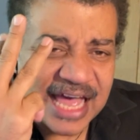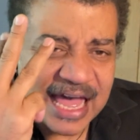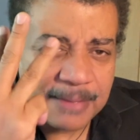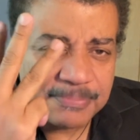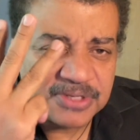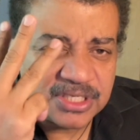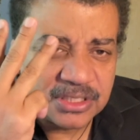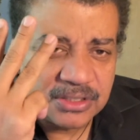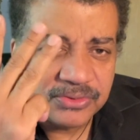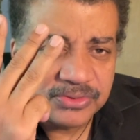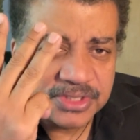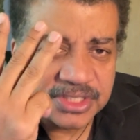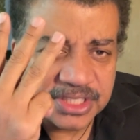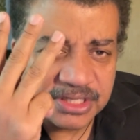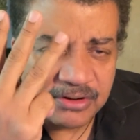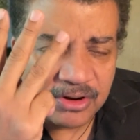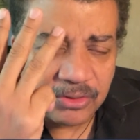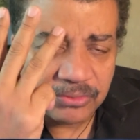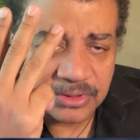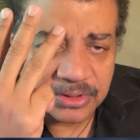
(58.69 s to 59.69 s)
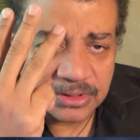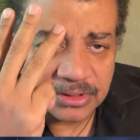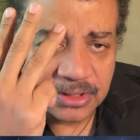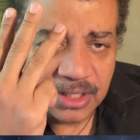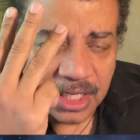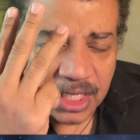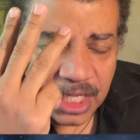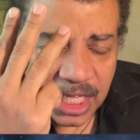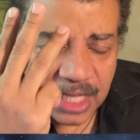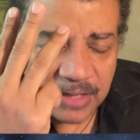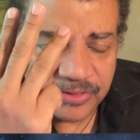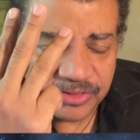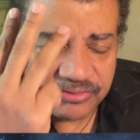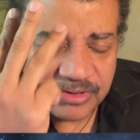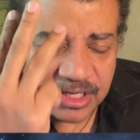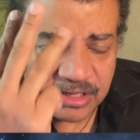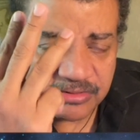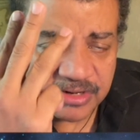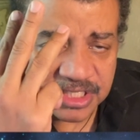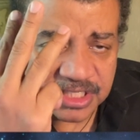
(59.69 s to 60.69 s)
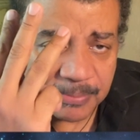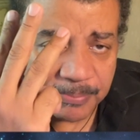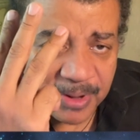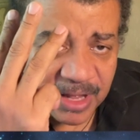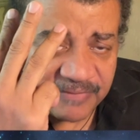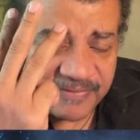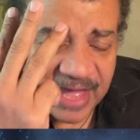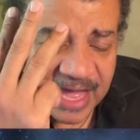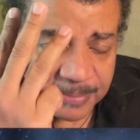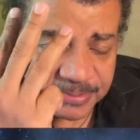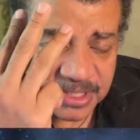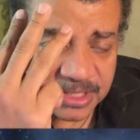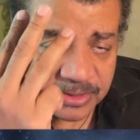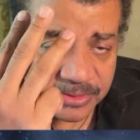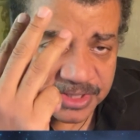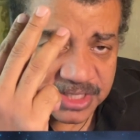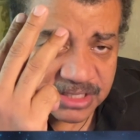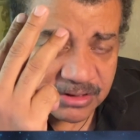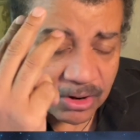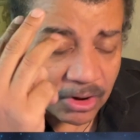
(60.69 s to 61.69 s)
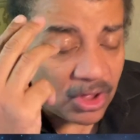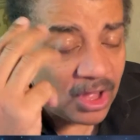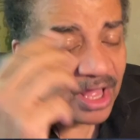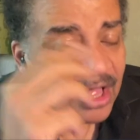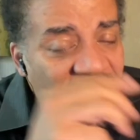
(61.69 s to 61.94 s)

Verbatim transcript: absolute zero, uh, three degrees above absolute zero.